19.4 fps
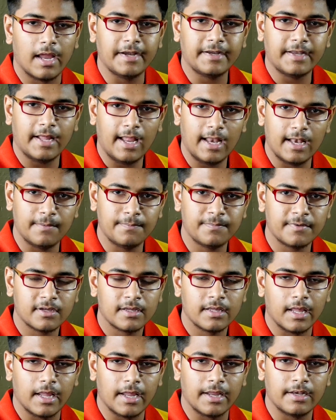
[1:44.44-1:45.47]
It helped
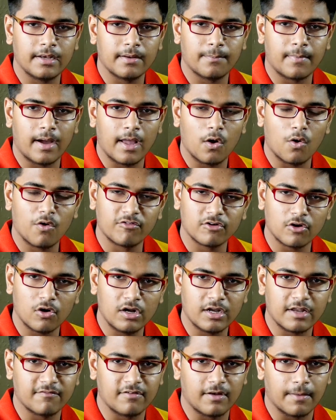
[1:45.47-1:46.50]
in my
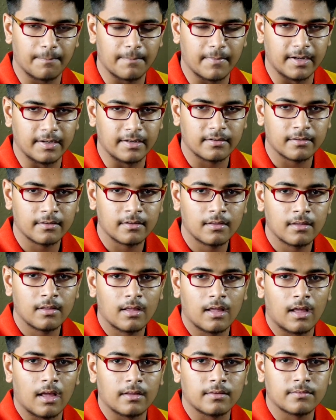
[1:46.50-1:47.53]
overall development.
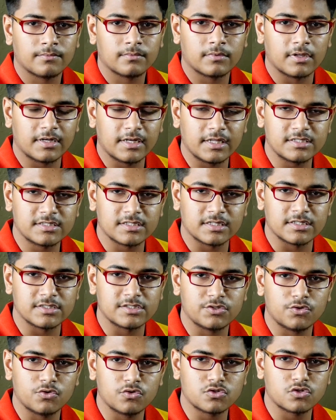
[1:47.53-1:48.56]
The
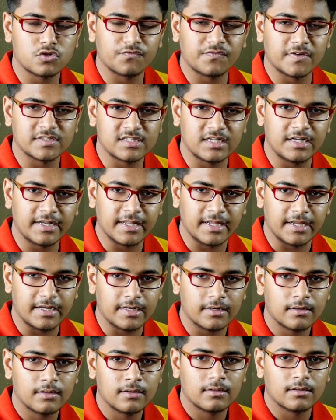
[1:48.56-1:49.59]
teachers used to
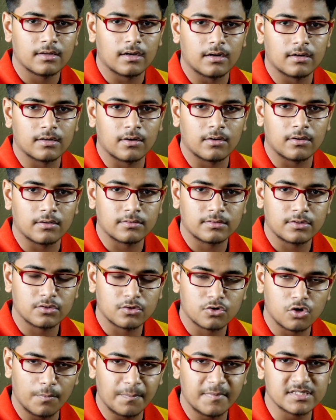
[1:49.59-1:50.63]
facilitate
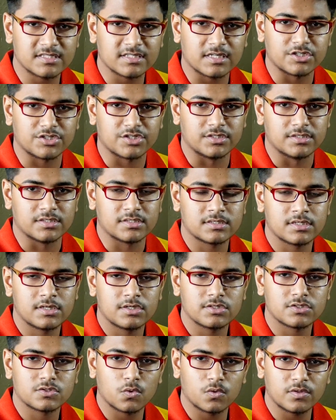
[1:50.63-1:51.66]
group discussions
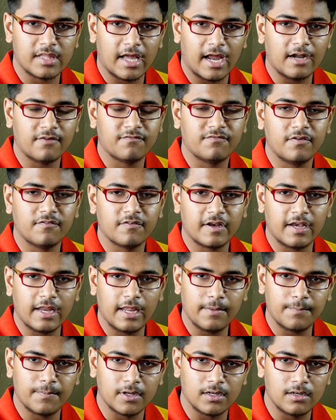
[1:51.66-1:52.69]
so that we were
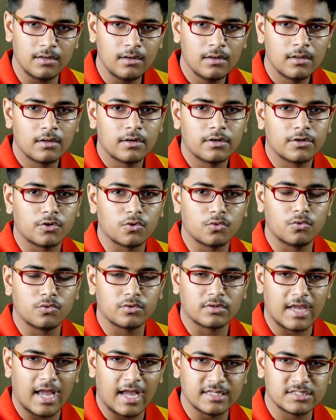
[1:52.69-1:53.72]
able
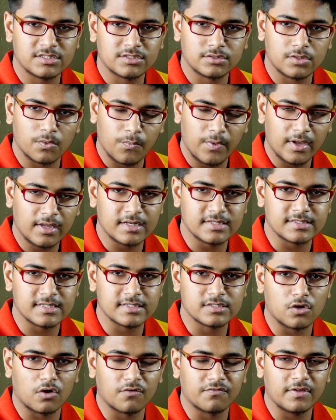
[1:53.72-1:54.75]
to catch the
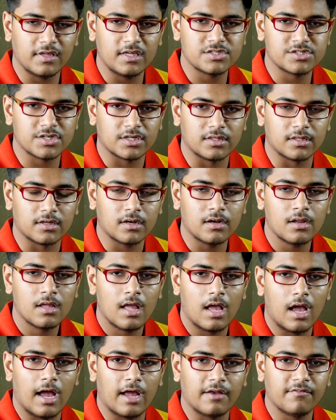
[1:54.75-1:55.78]
weaknesses of each other,
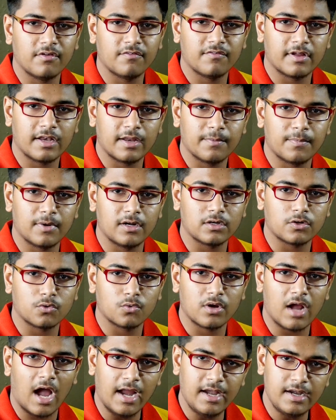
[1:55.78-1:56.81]
and we were able
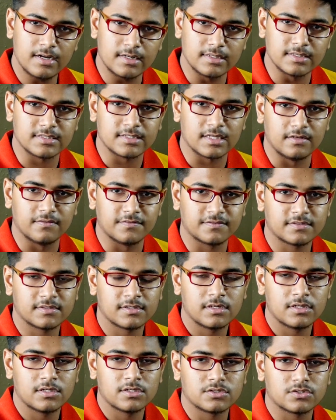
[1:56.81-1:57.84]
to guide
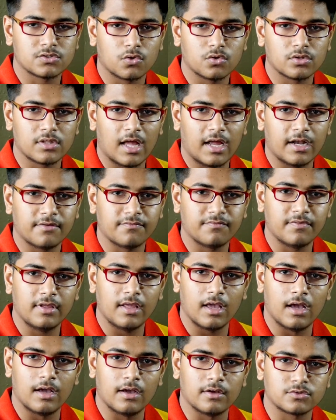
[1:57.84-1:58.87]
ourselves so
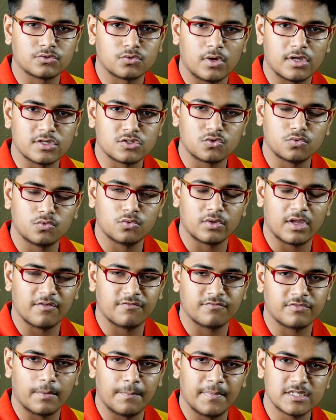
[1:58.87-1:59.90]
as to
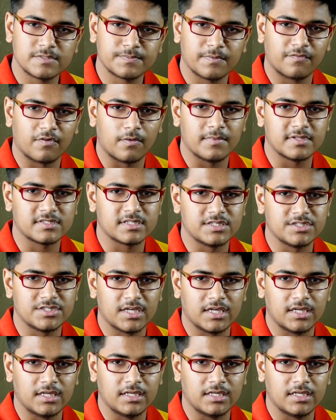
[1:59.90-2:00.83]
give the best performance in